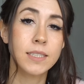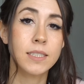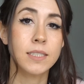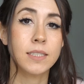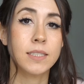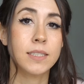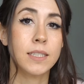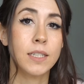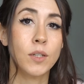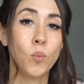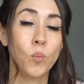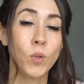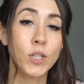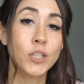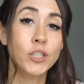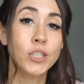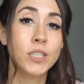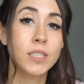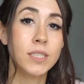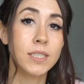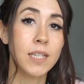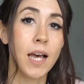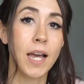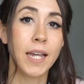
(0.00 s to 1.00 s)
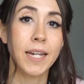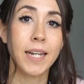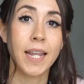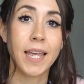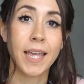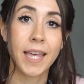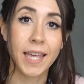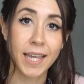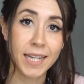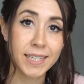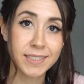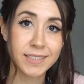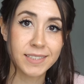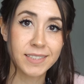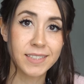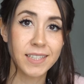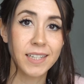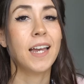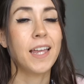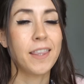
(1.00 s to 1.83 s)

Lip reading: to see which design hits,